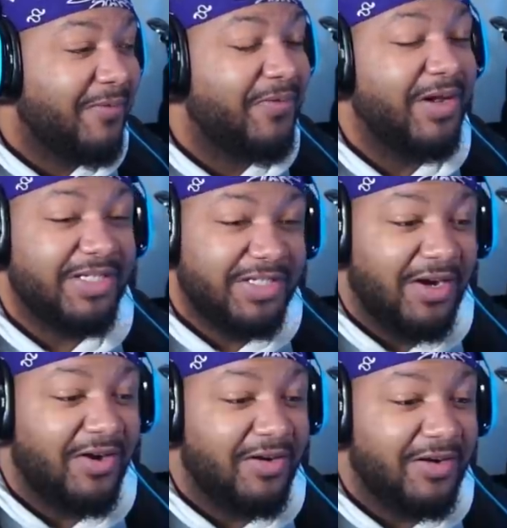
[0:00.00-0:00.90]
for his
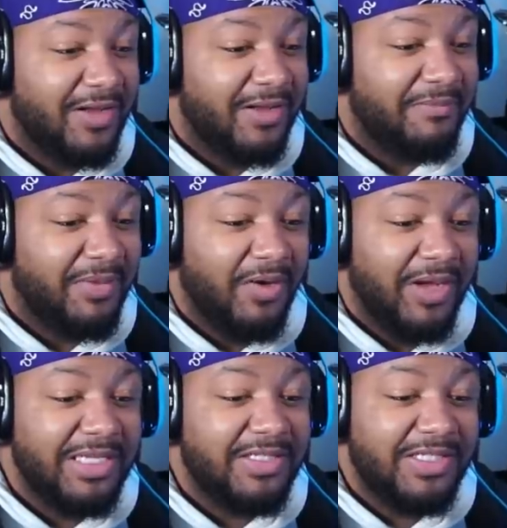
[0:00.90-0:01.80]
turn, bro?
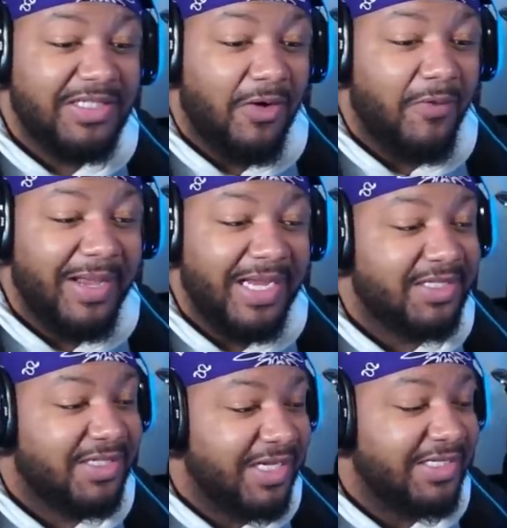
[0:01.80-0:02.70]
It just don't make
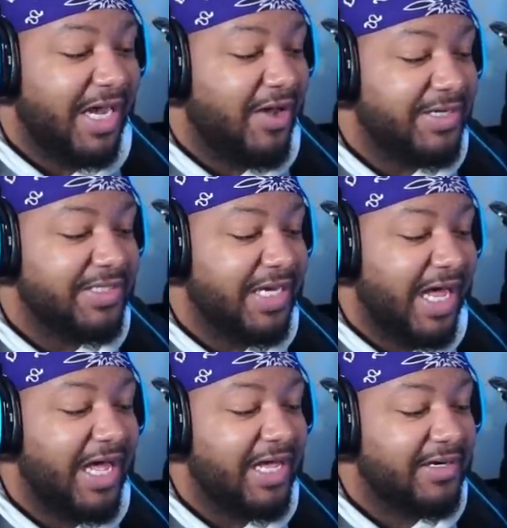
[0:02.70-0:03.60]
sense how he's
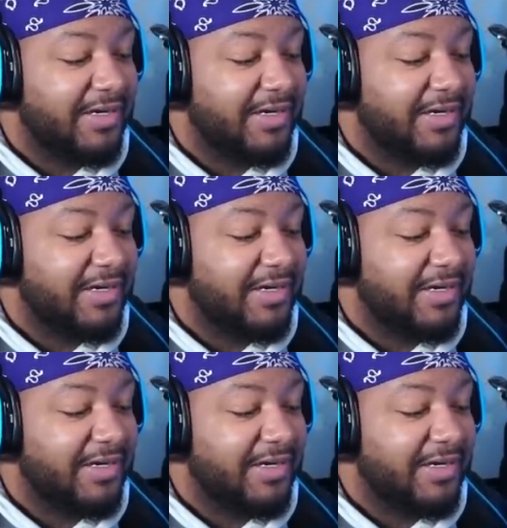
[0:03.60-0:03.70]
not